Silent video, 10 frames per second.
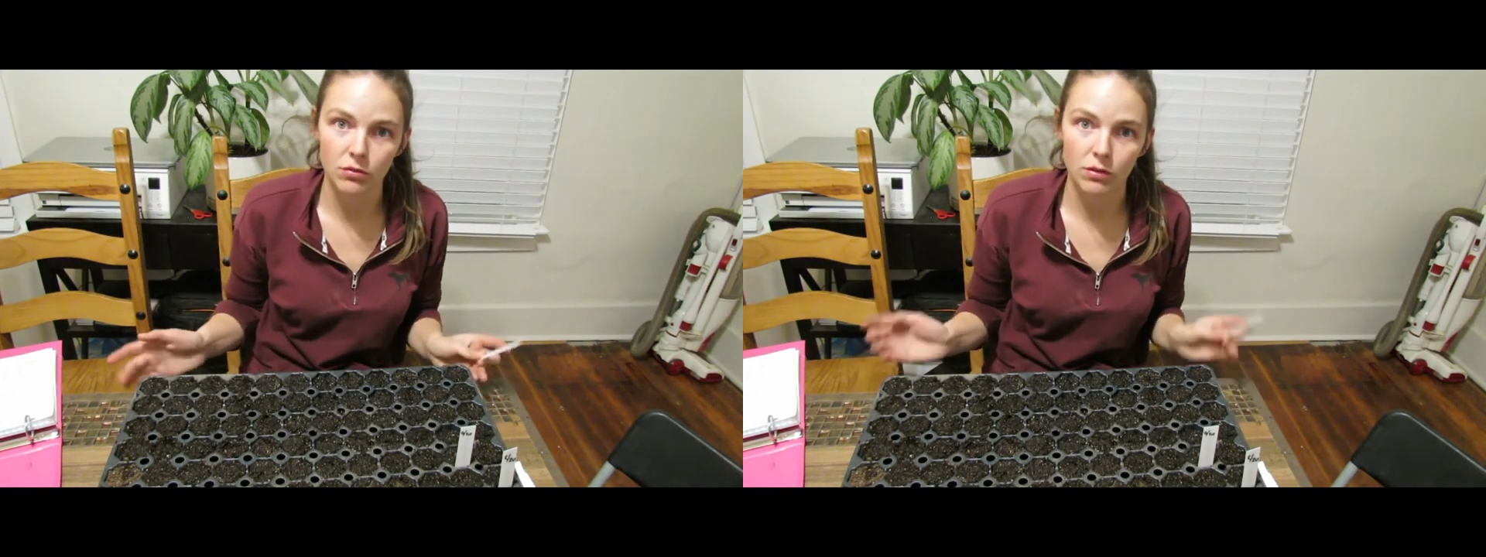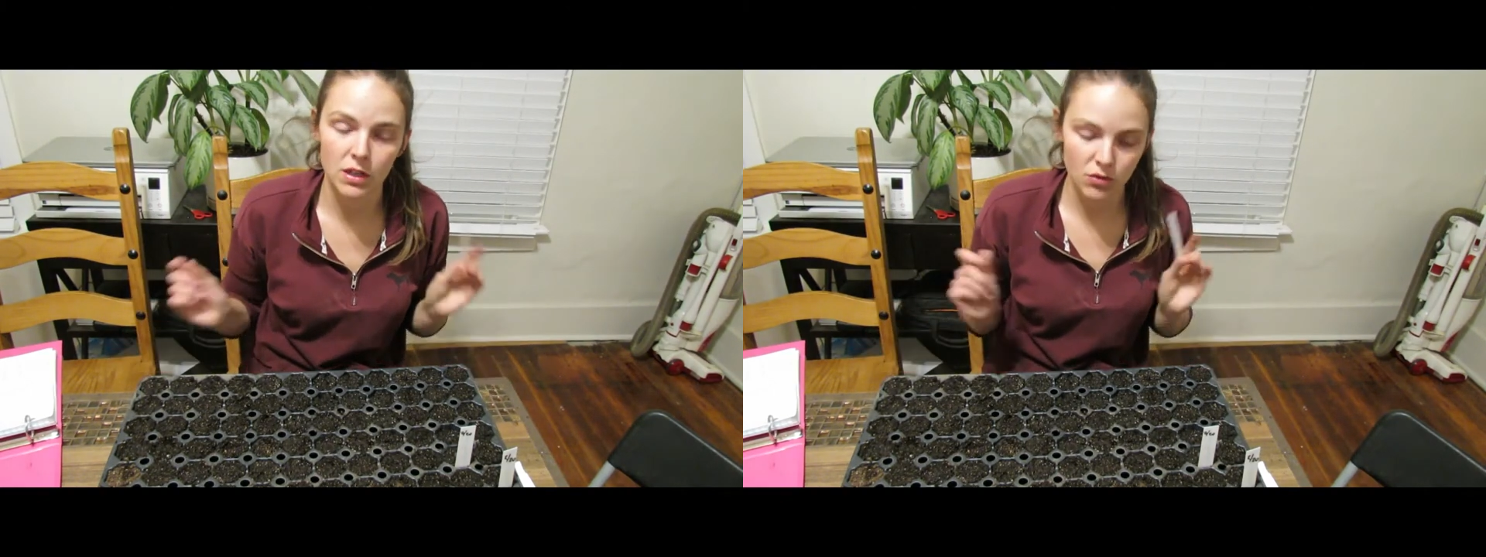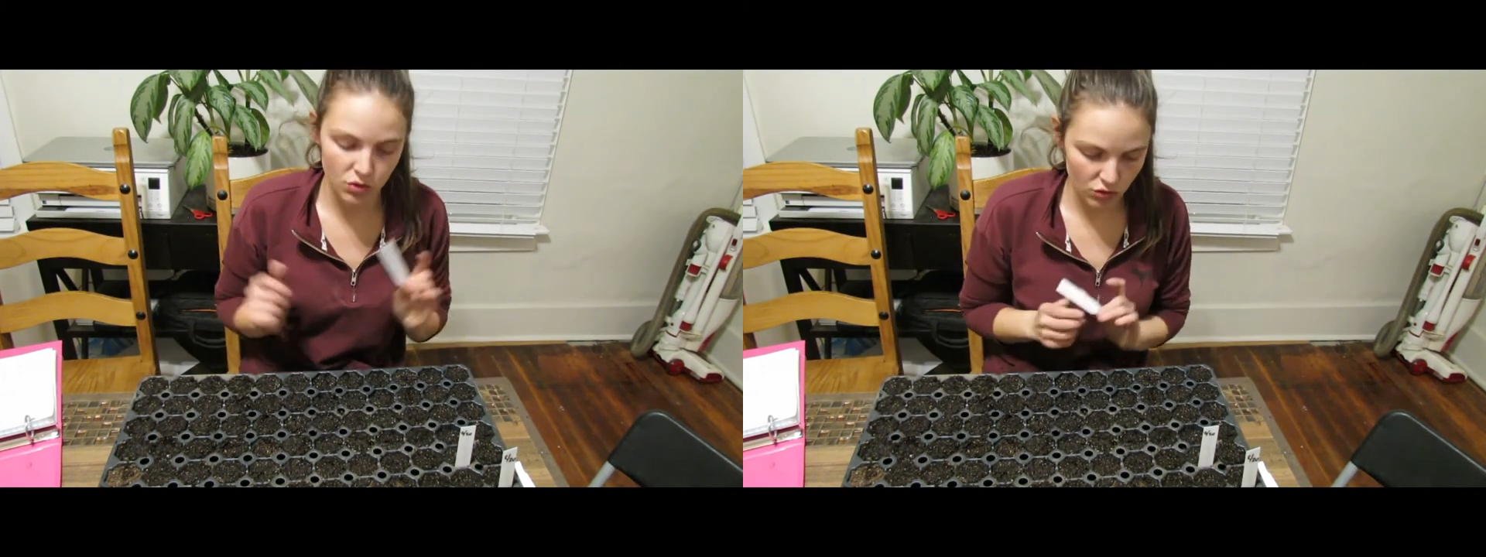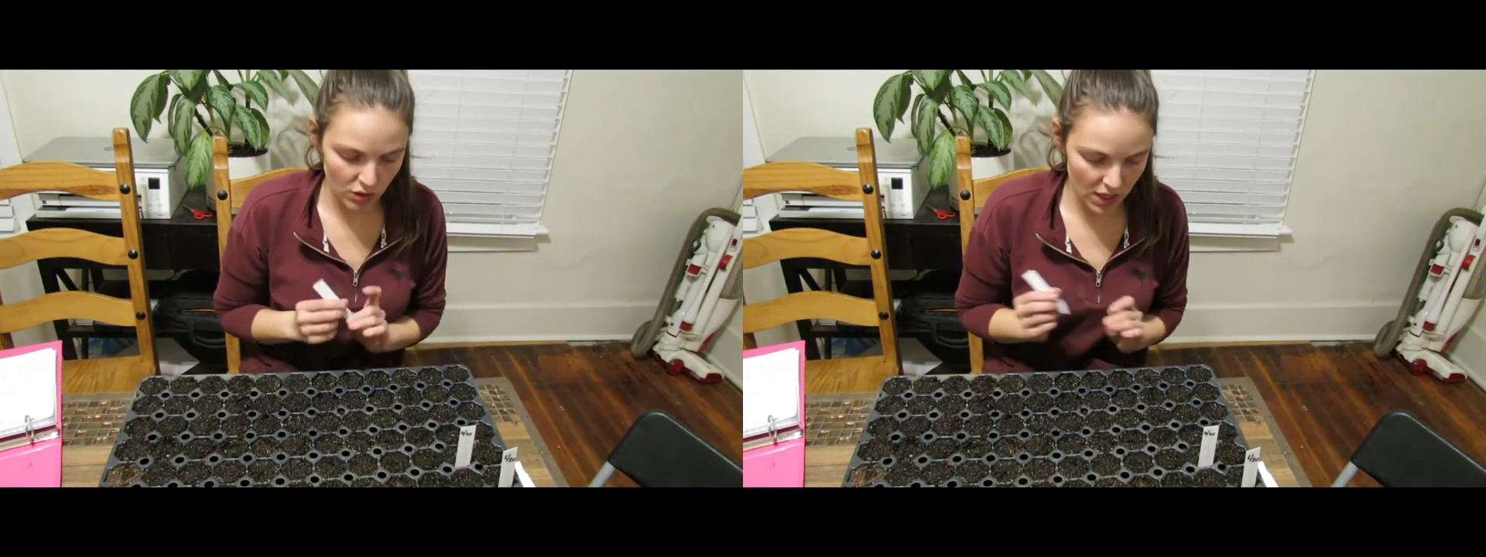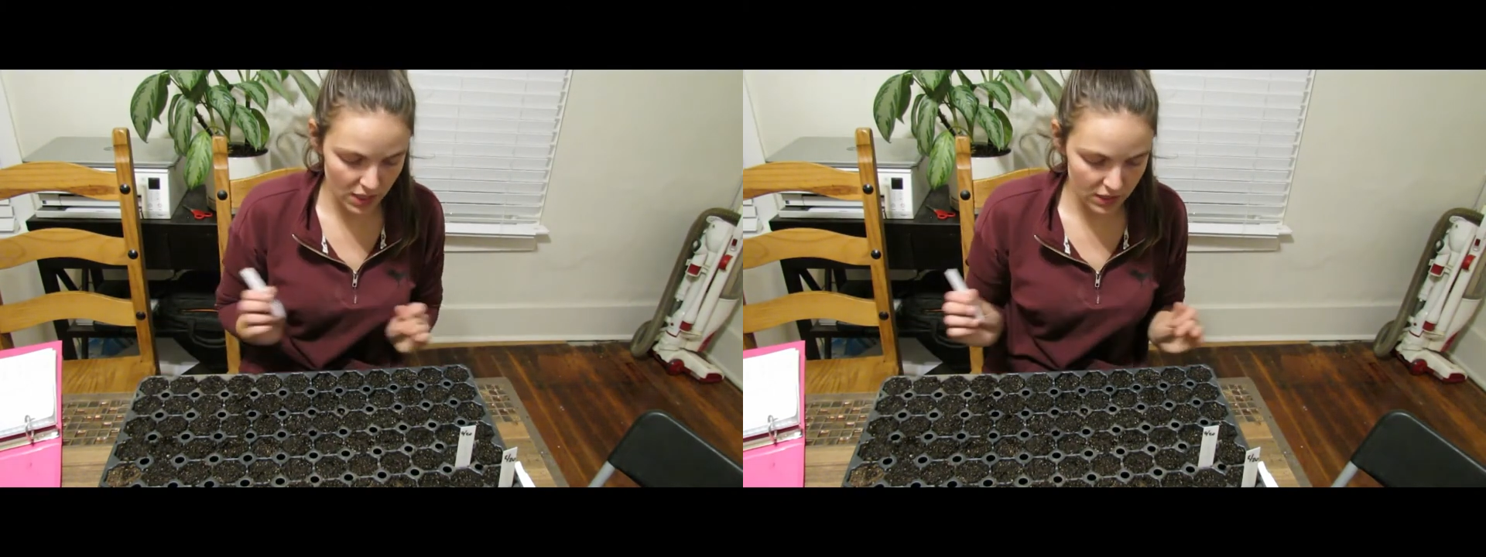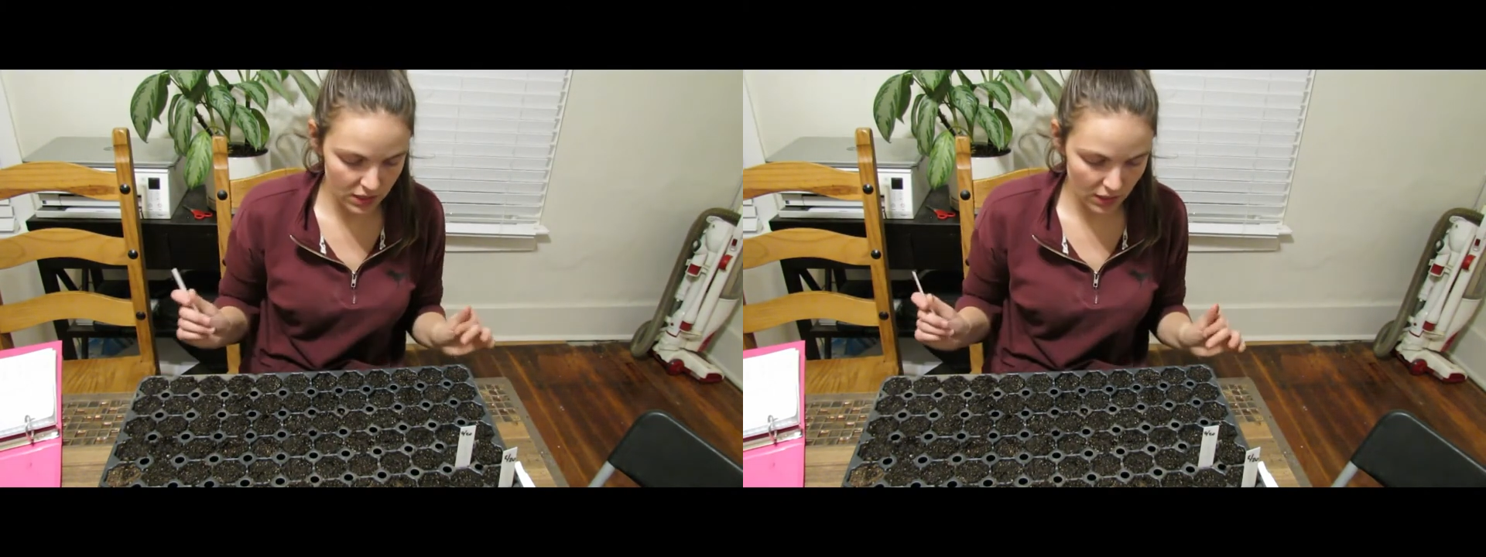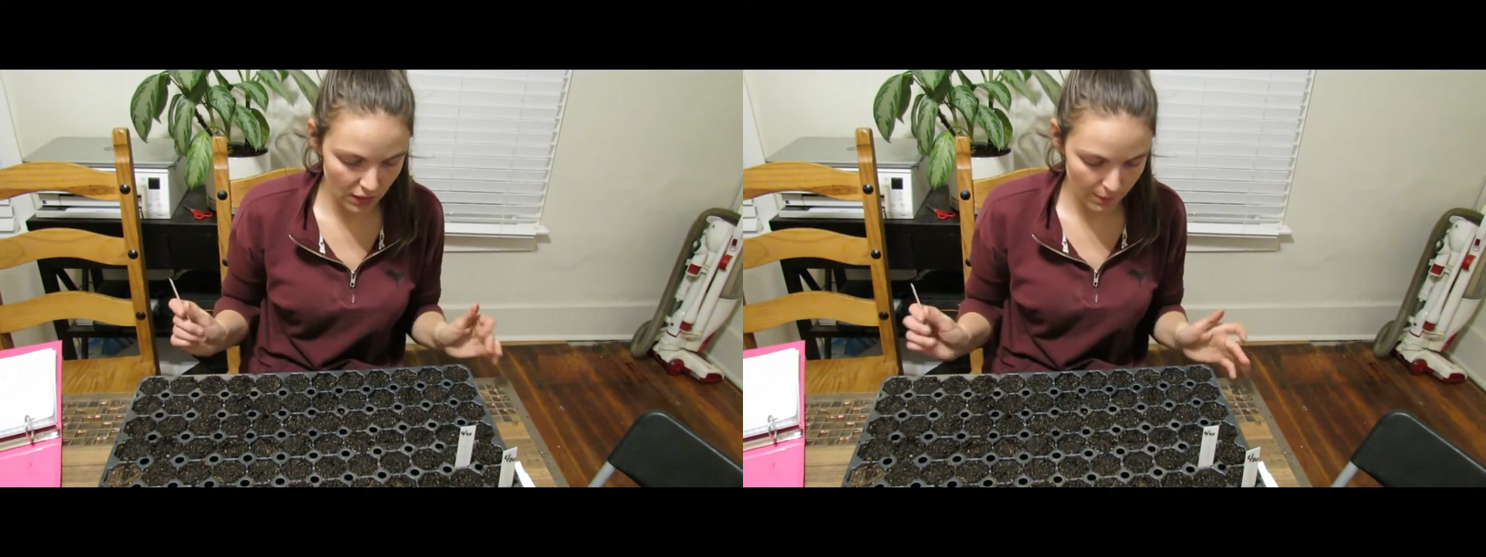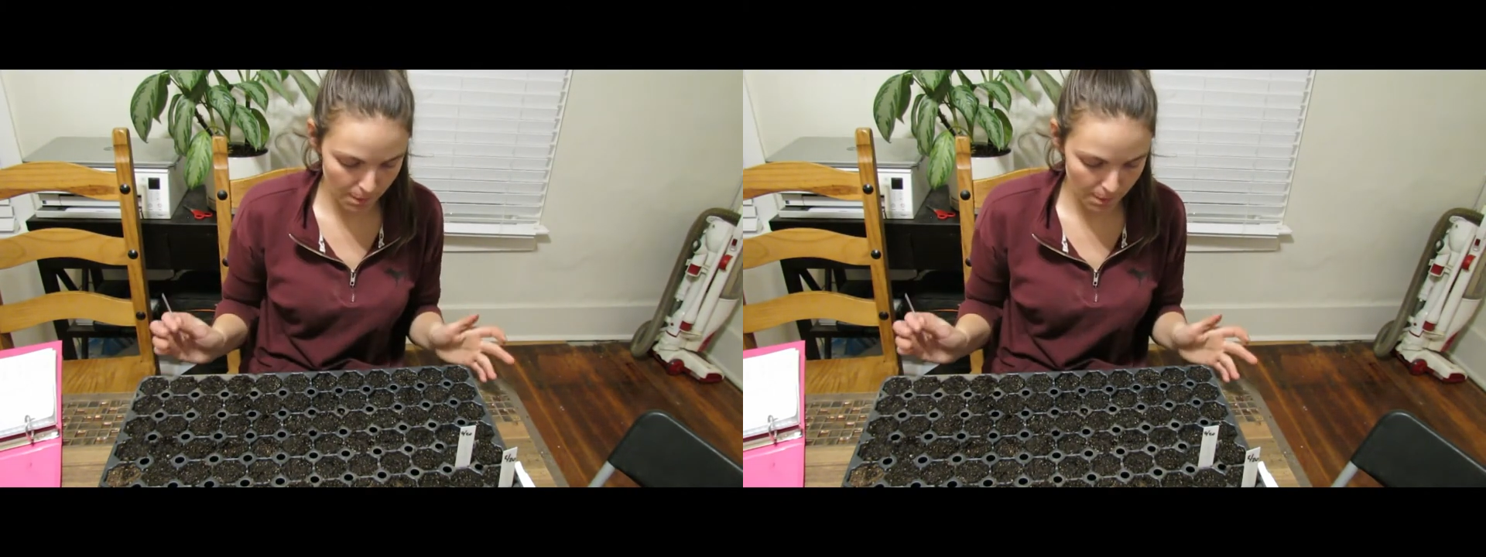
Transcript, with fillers: reuse trays